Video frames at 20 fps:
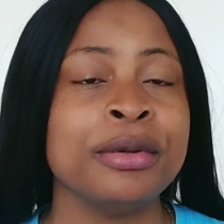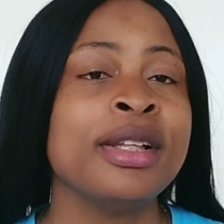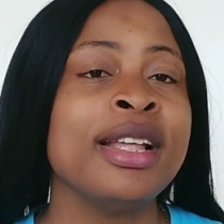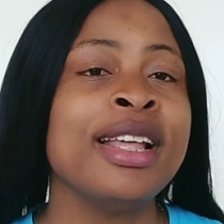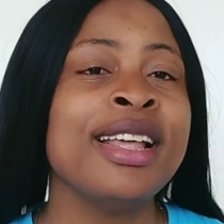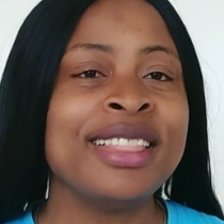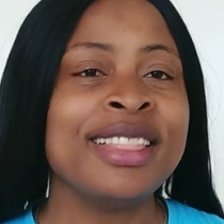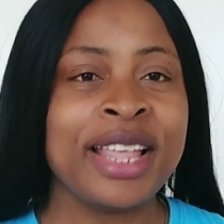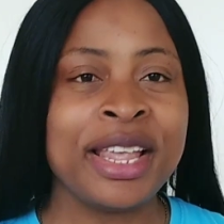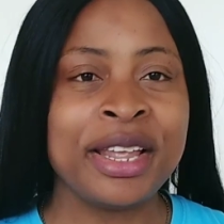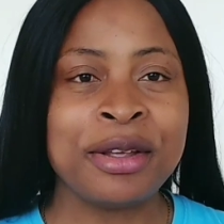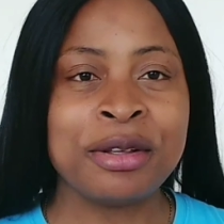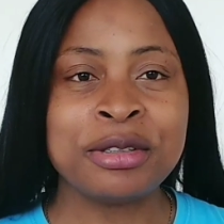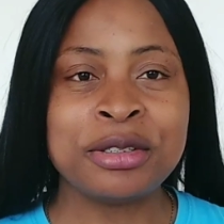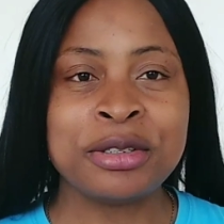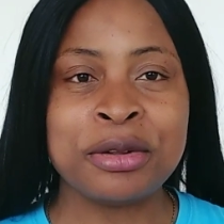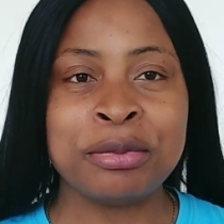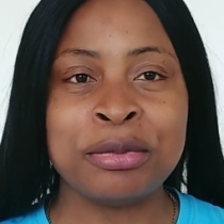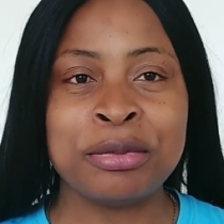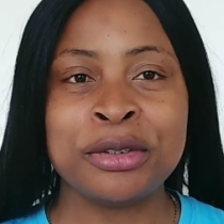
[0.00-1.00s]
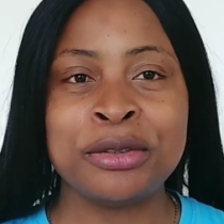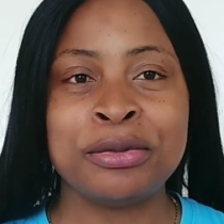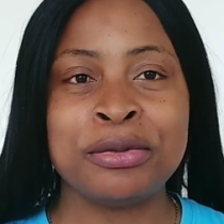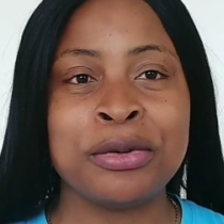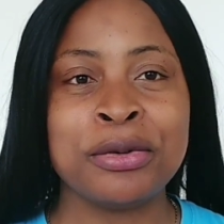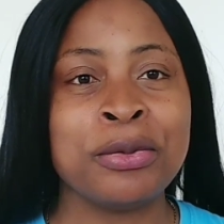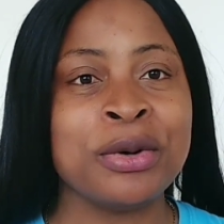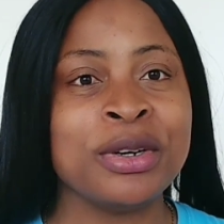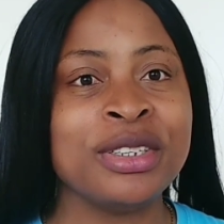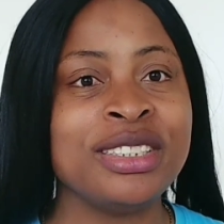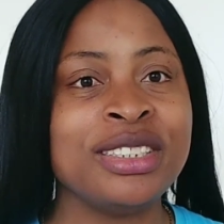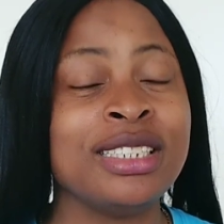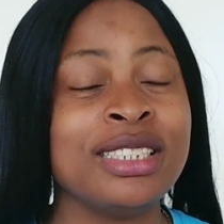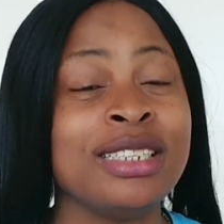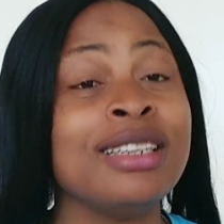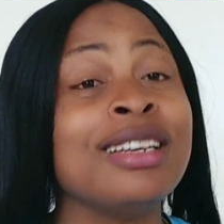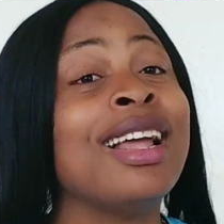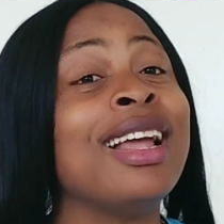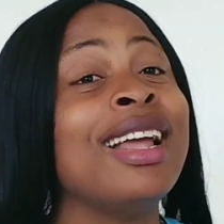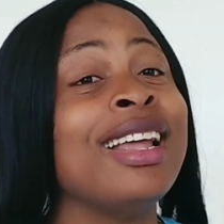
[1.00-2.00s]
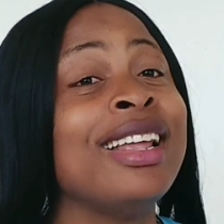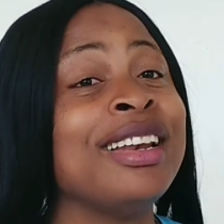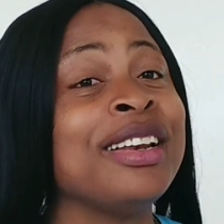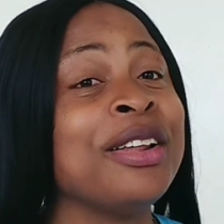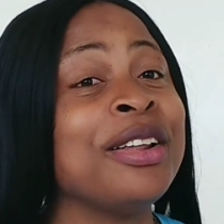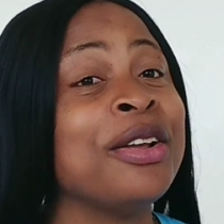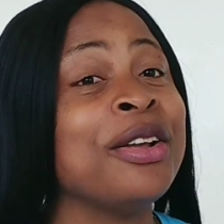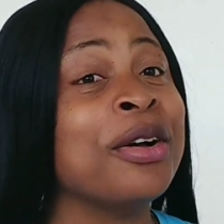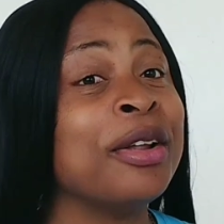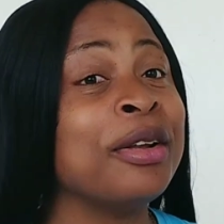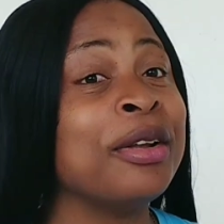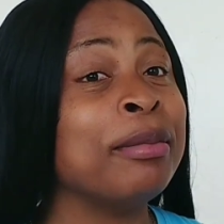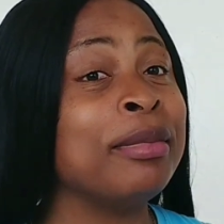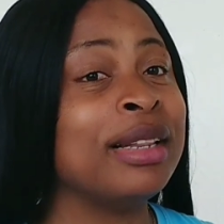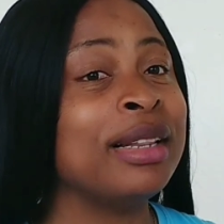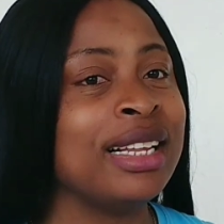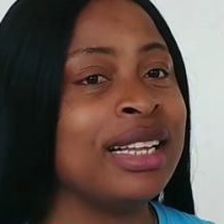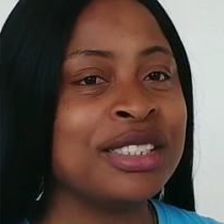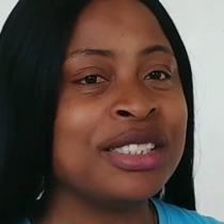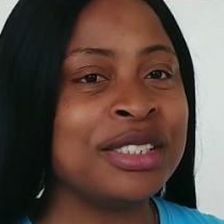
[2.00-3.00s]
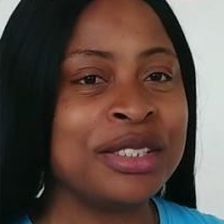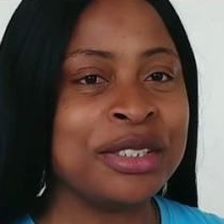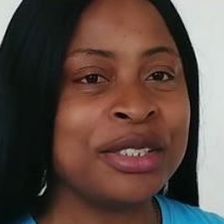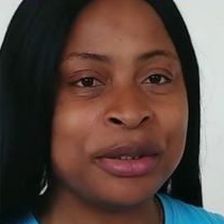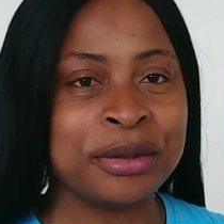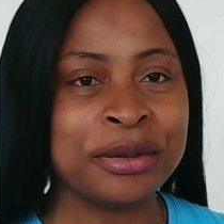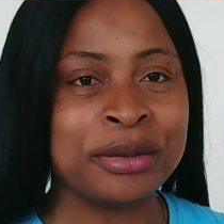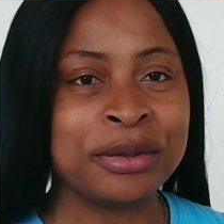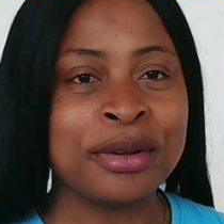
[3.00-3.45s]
Thank you so much for watching and God bless you.